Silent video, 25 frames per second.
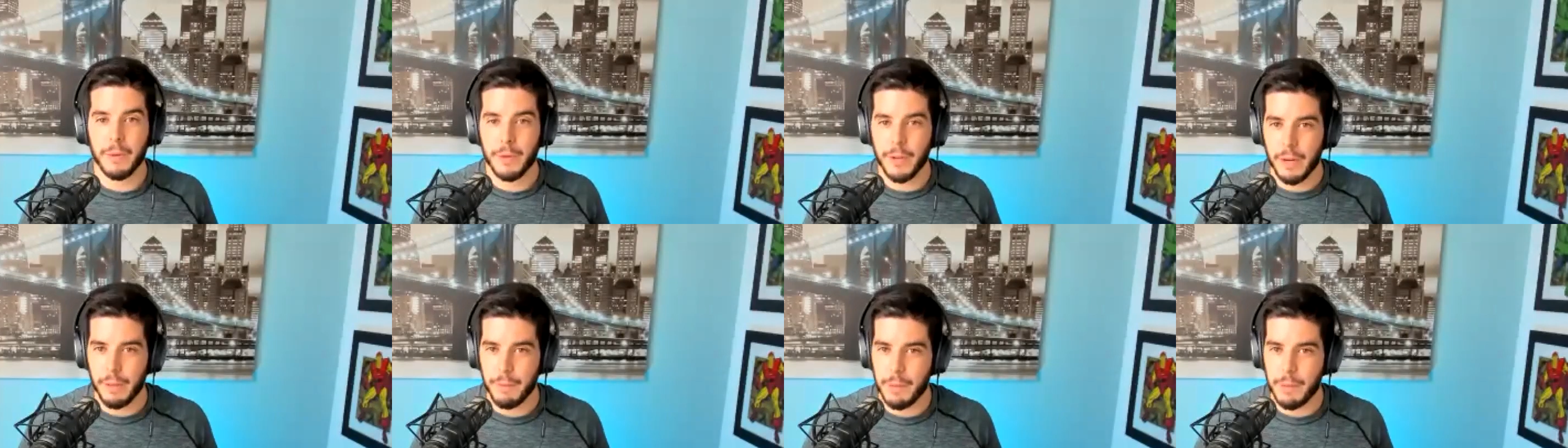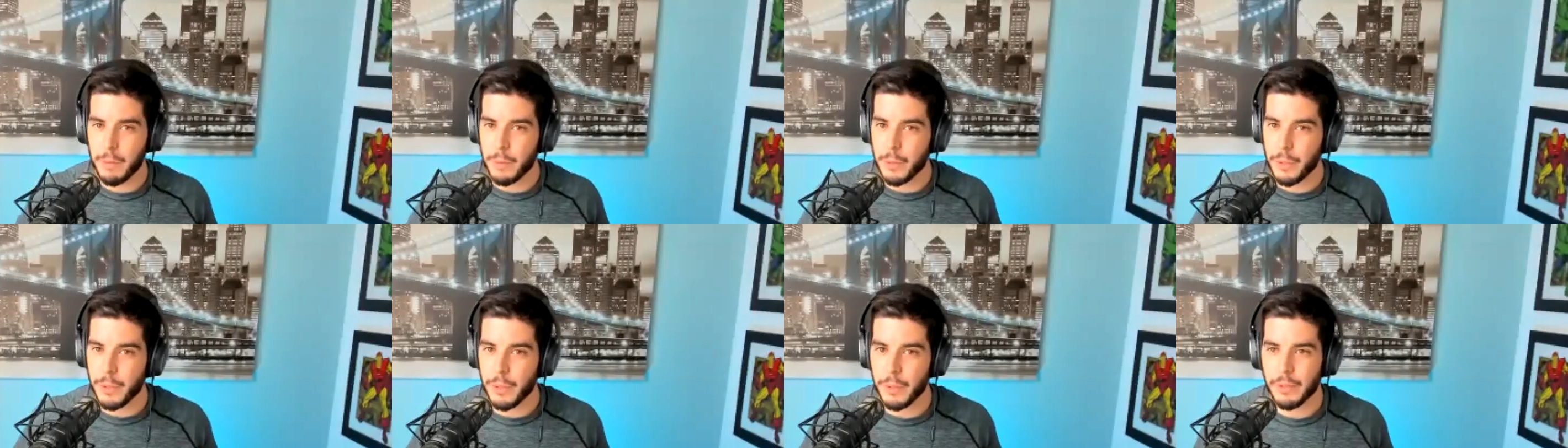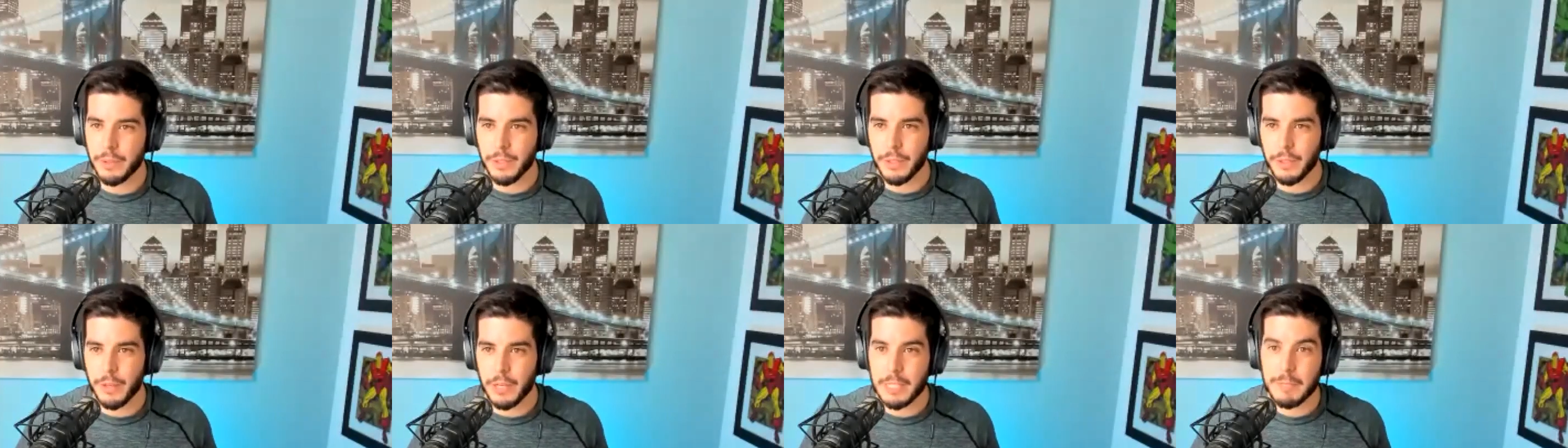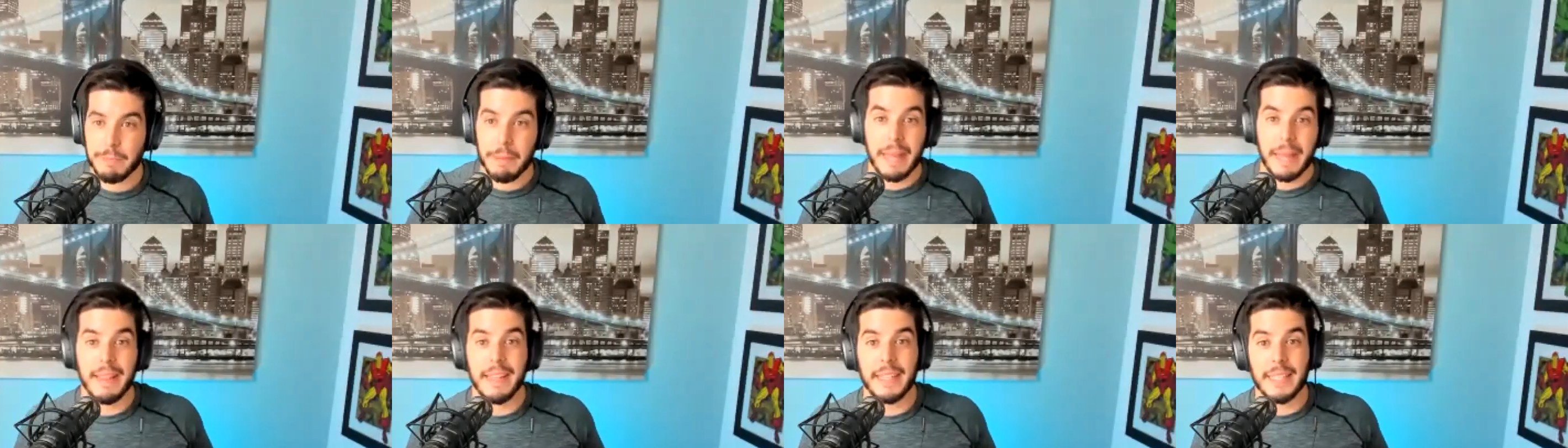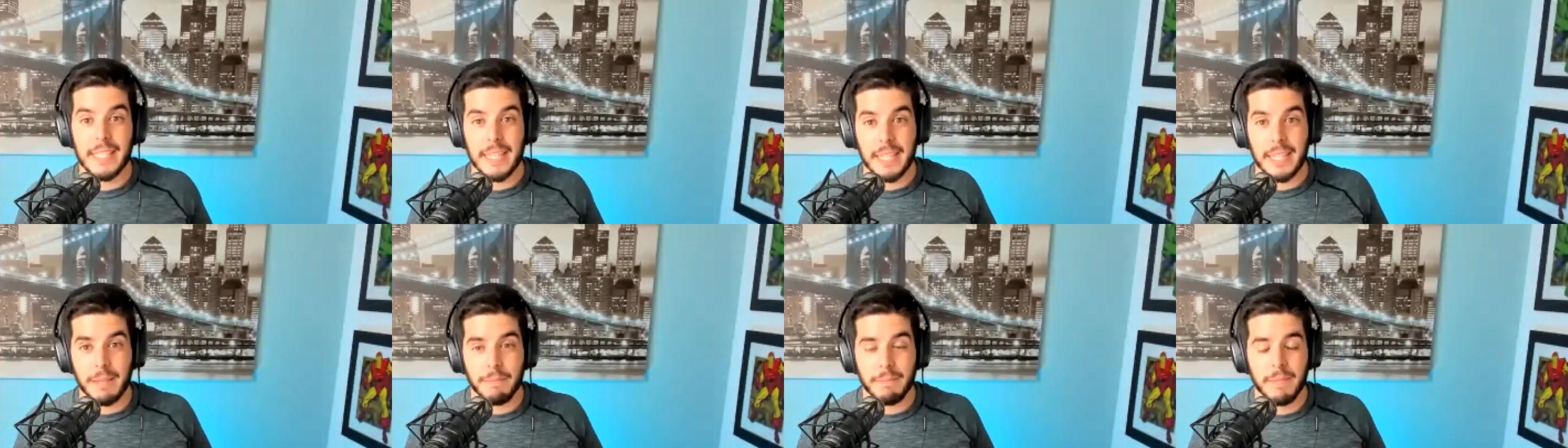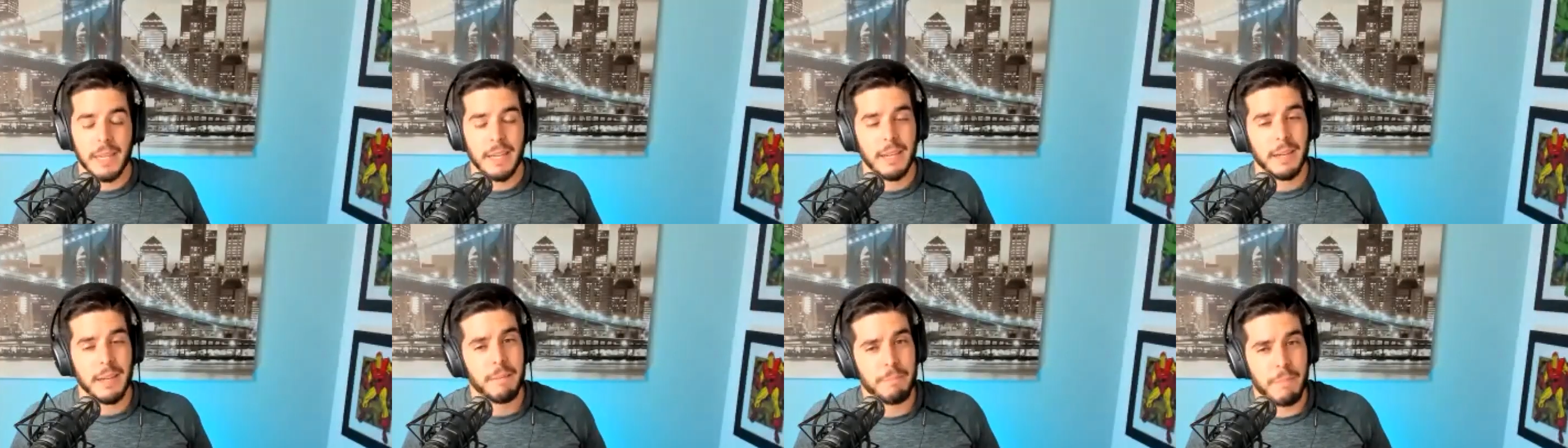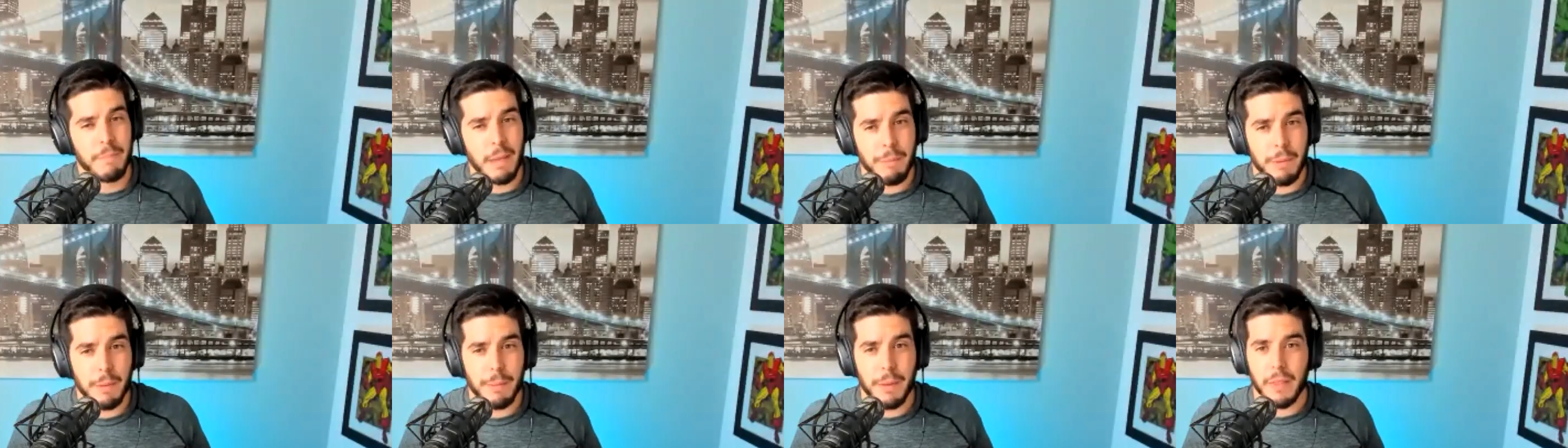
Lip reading: going to be able to, expand the team, maybe